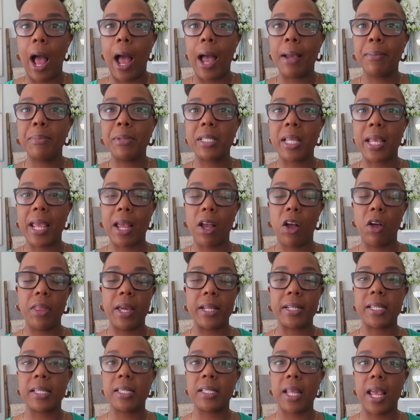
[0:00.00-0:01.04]
I'm saying all
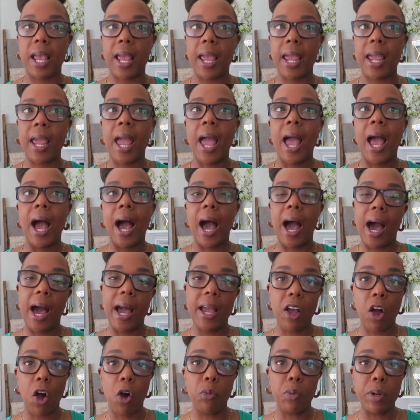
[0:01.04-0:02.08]
that to say
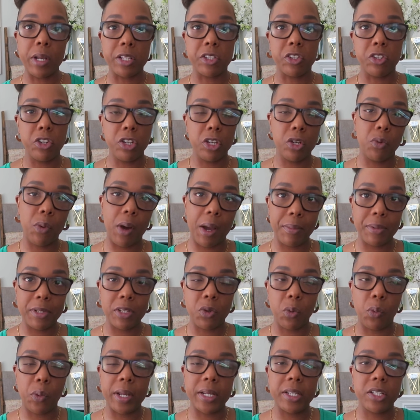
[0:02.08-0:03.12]
I always knew I
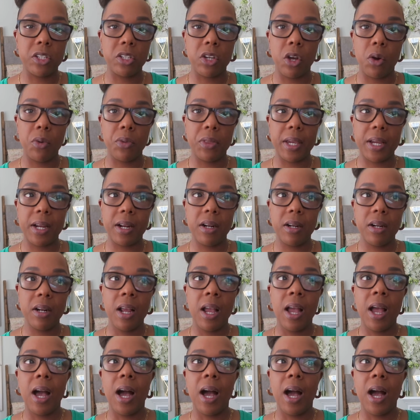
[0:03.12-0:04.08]
was going to go there.